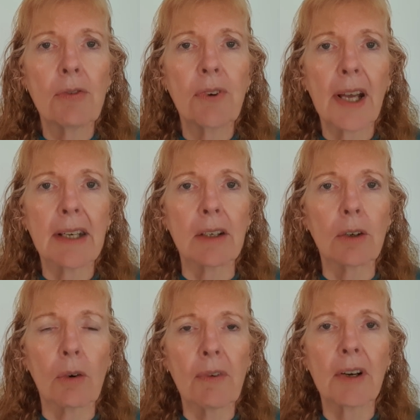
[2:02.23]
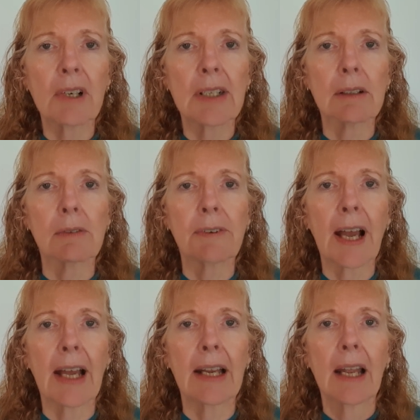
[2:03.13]
fat in it, or very little
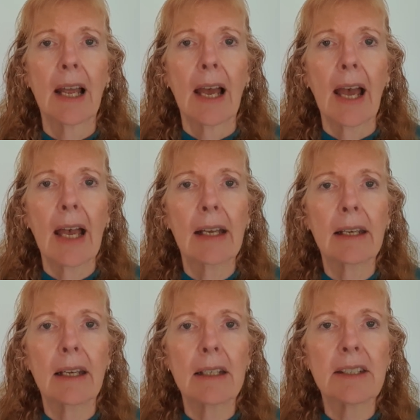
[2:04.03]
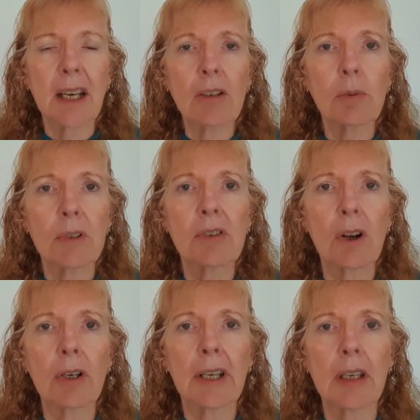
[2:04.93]
fat, and it just was
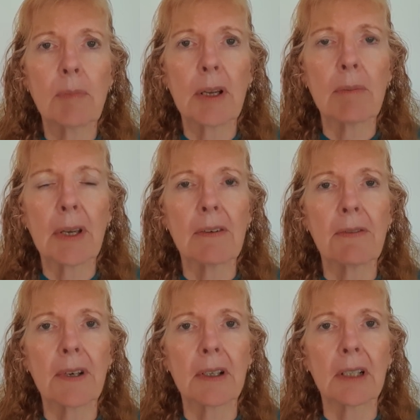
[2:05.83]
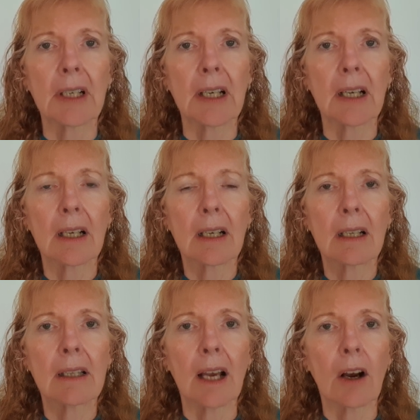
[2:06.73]
not keeping me feeling
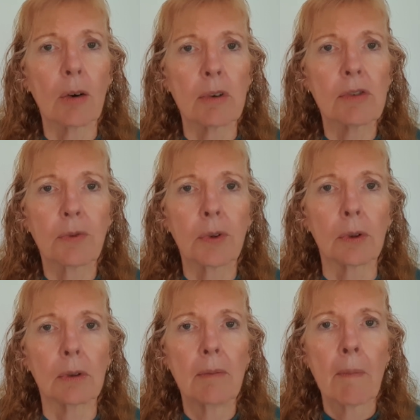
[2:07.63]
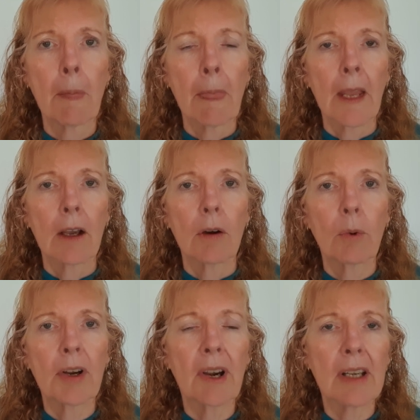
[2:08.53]
that I was full.
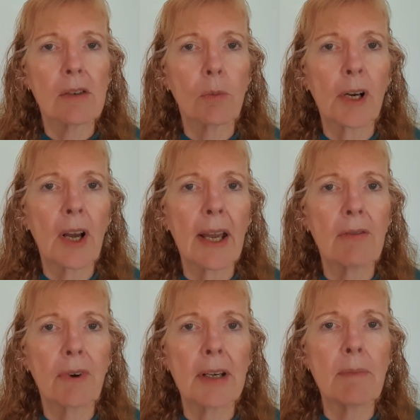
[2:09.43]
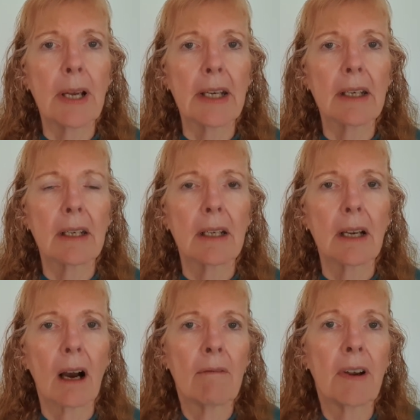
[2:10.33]
Whereas when I have red meat,
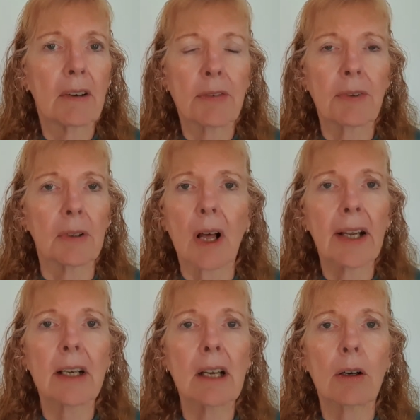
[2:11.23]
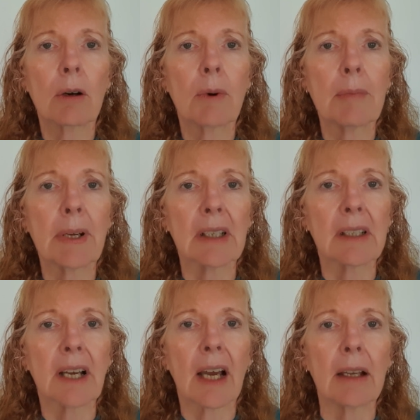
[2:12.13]
I'm very full. I can go on 1 meal
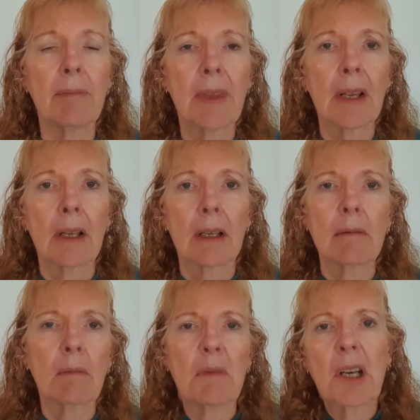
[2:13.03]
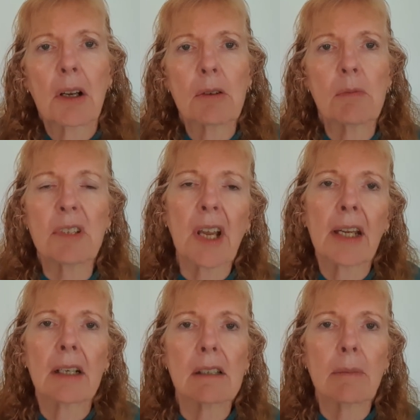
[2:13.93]
a day, some
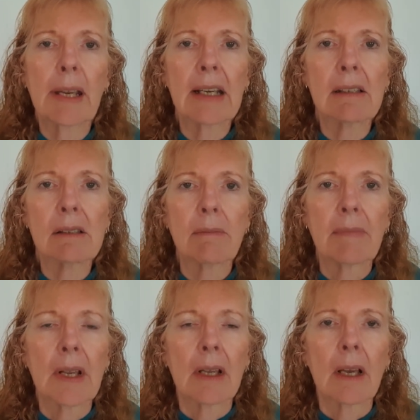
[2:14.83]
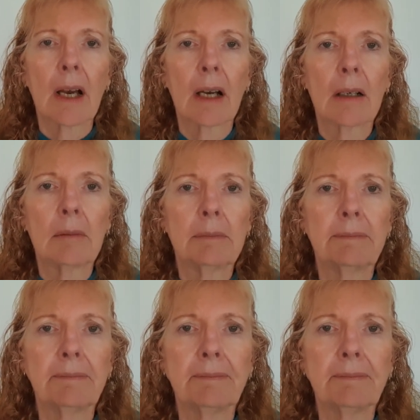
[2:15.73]
steak and some eggs, or